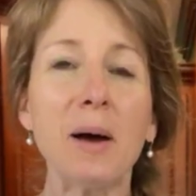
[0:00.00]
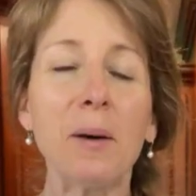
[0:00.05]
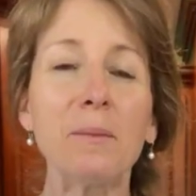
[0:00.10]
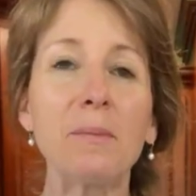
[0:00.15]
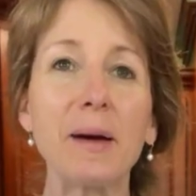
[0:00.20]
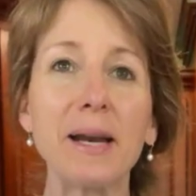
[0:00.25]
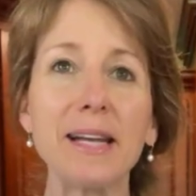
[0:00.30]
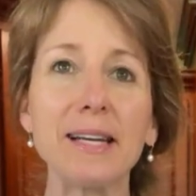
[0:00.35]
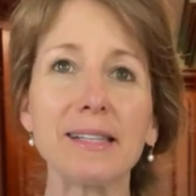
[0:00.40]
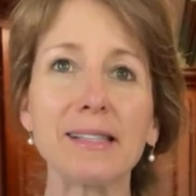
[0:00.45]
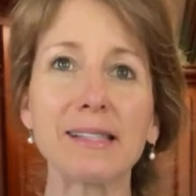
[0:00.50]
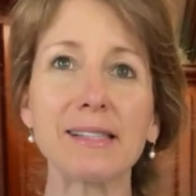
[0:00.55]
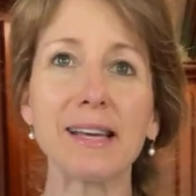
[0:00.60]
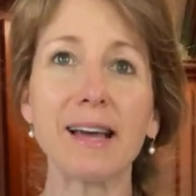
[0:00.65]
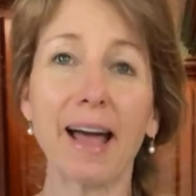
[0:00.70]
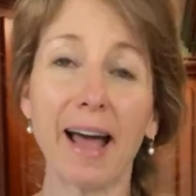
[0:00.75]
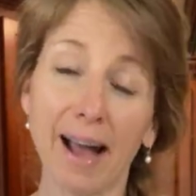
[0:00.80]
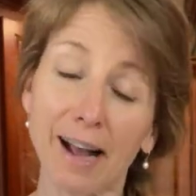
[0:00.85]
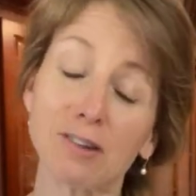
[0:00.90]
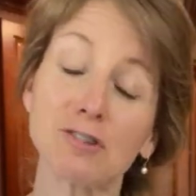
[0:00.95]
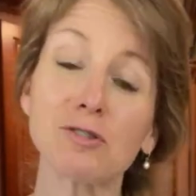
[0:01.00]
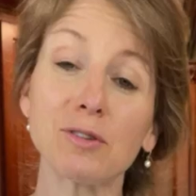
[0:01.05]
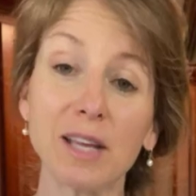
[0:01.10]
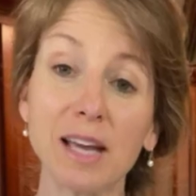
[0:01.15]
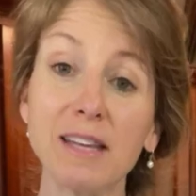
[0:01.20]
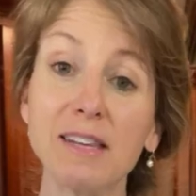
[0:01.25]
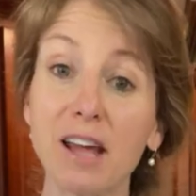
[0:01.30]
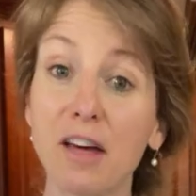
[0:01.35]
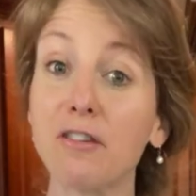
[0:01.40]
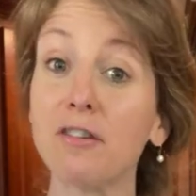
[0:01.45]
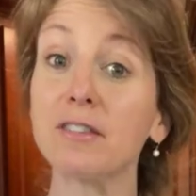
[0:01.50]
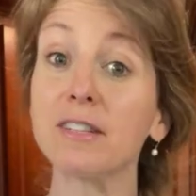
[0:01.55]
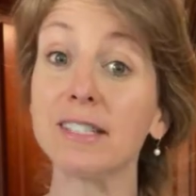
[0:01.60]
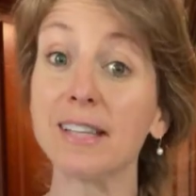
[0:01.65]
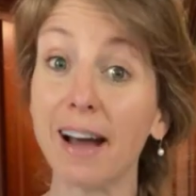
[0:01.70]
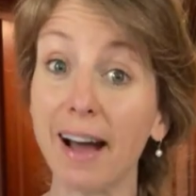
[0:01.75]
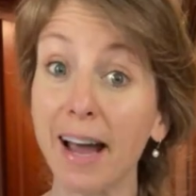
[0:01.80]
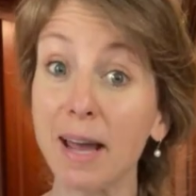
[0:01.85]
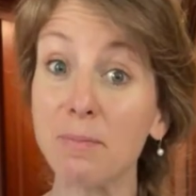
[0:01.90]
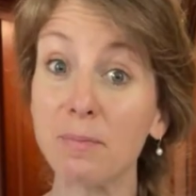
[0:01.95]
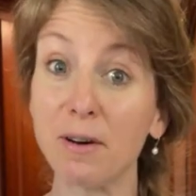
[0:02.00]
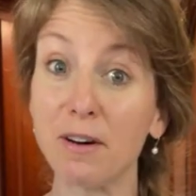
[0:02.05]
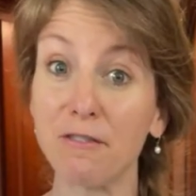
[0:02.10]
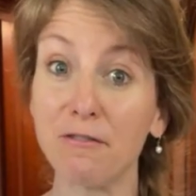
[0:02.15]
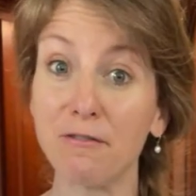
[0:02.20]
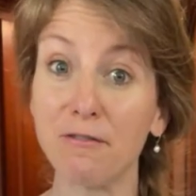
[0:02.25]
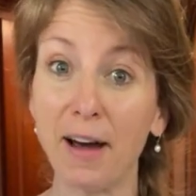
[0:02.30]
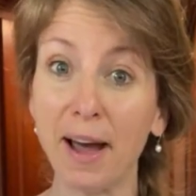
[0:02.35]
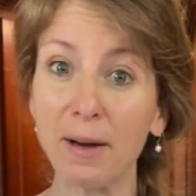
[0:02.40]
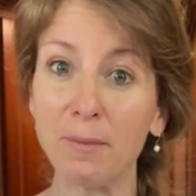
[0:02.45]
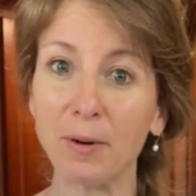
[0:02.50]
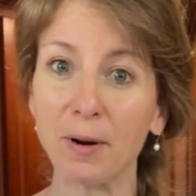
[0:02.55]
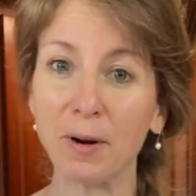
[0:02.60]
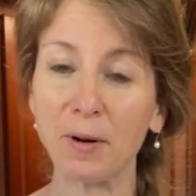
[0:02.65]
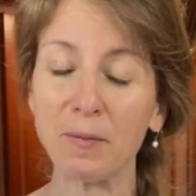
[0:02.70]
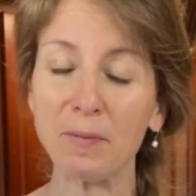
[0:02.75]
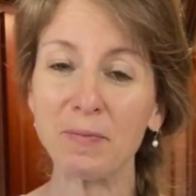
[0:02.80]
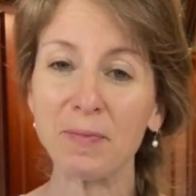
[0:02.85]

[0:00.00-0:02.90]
but it's actually another type of fiber.